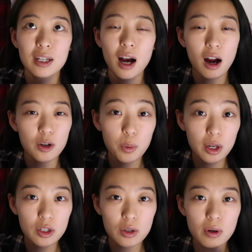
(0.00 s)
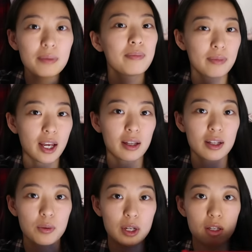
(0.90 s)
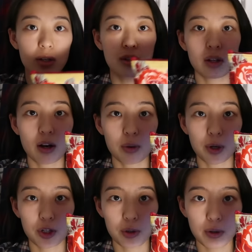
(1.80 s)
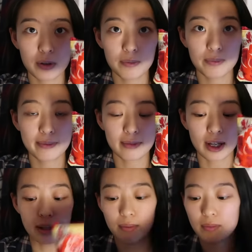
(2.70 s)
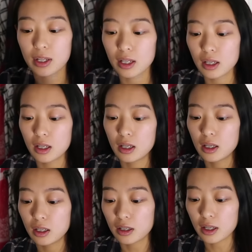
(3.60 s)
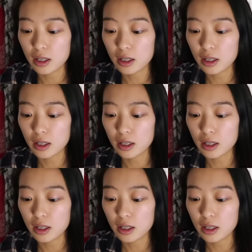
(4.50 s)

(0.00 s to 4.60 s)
hardware store? Yeah, that's what it's called. Hardware store. Yeah, got